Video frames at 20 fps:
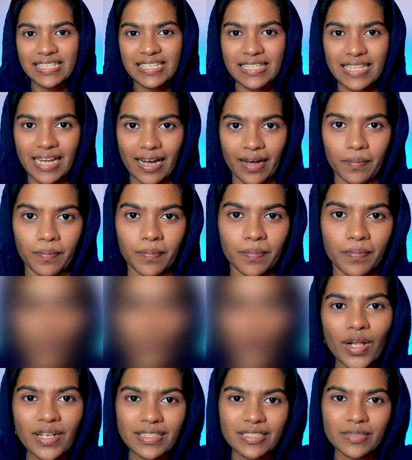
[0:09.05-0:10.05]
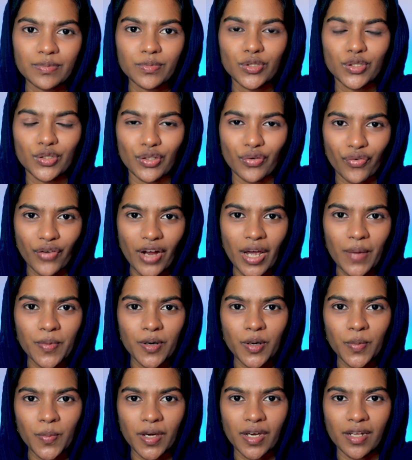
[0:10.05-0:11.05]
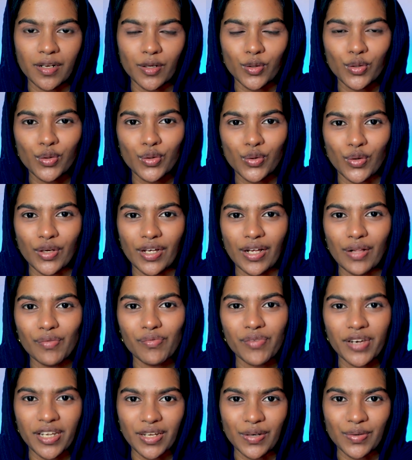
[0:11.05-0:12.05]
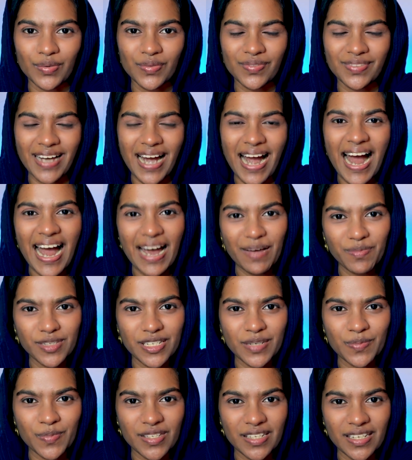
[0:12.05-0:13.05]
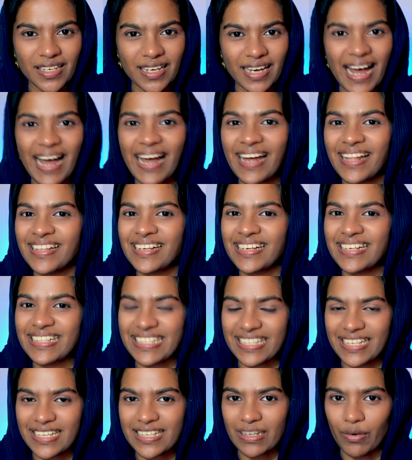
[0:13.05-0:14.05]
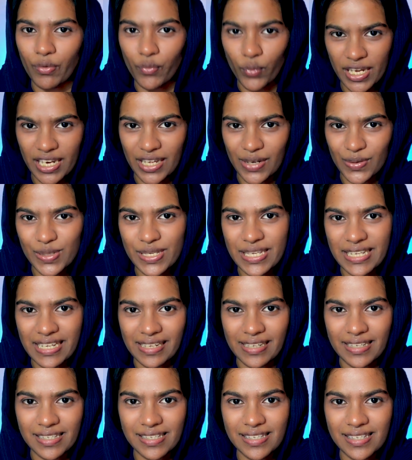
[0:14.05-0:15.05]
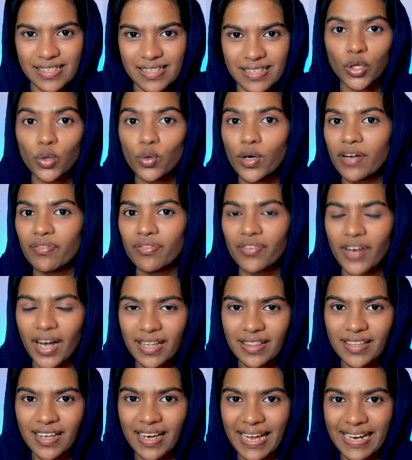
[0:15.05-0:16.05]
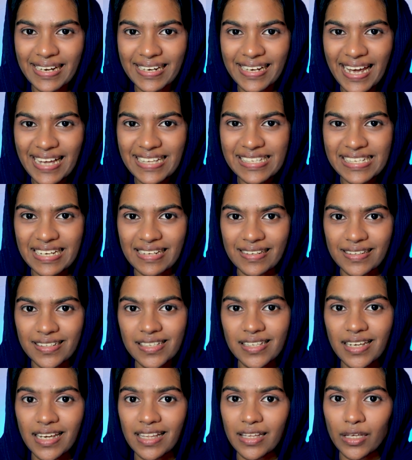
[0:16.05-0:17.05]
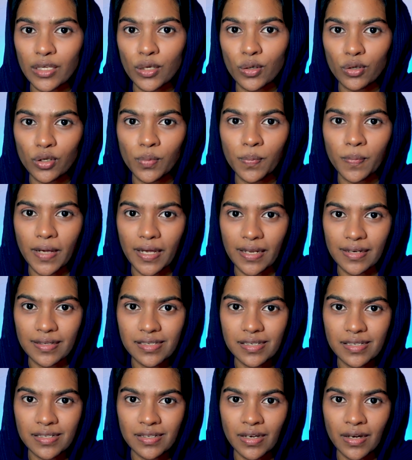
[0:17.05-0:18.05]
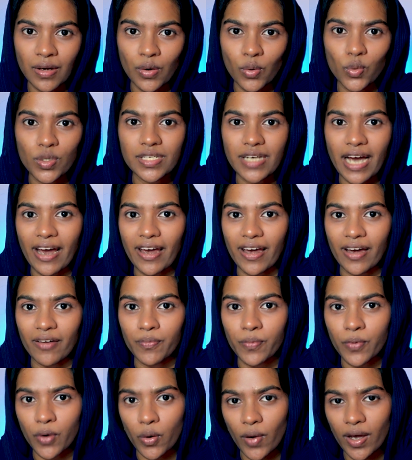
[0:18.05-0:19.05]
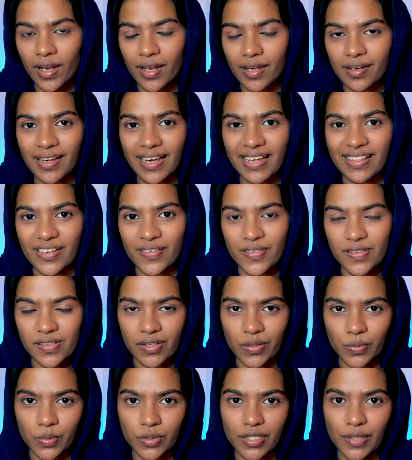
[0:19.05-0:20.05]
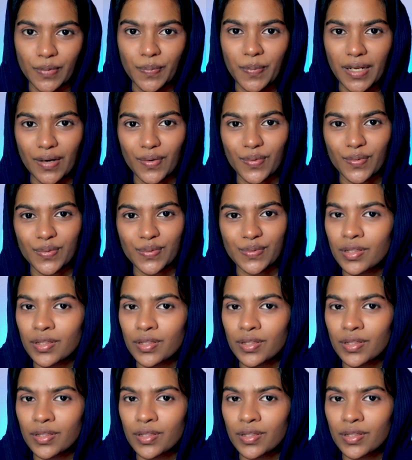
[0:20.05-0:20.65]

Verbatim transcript: less time. Welcome to the Framer Beginner tutorial video. I'm Jemsee and this is a video series. You can find the entire series in the YouTube playlist which I have provided in the description below.